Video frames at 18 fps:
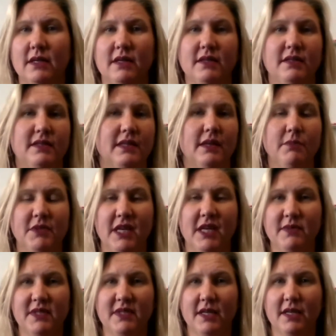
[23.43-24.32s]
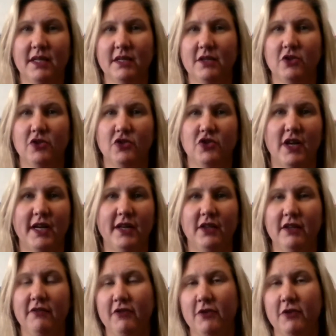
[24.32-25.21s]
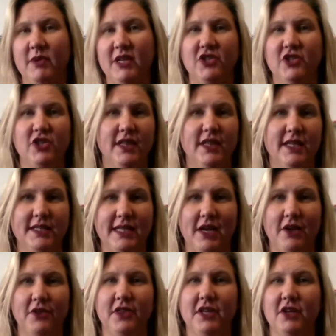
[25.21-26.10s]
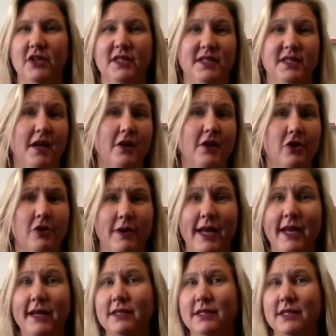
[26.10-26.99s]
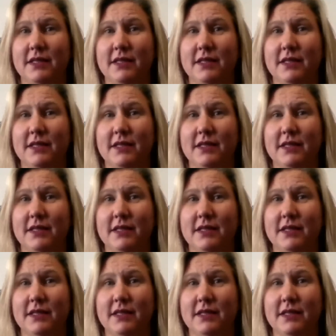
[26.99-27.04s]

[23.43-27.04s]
Sometimes the clinical trial information that's out there is not correct,